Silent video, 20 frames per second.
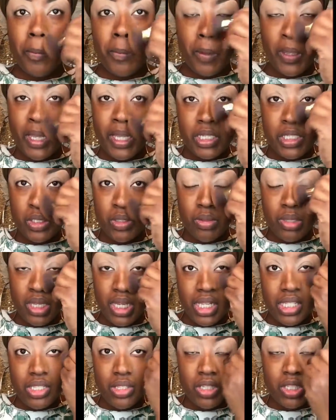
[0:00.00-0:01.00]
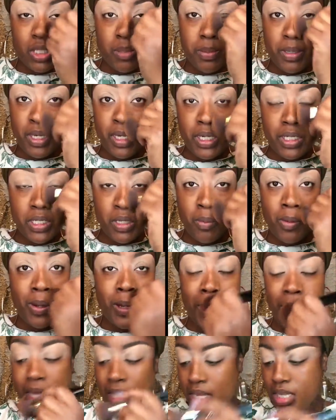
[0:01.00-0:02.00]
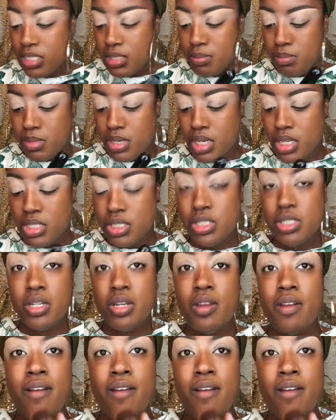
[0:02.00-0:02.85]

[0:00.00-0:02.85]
into the sponge. I want to get as much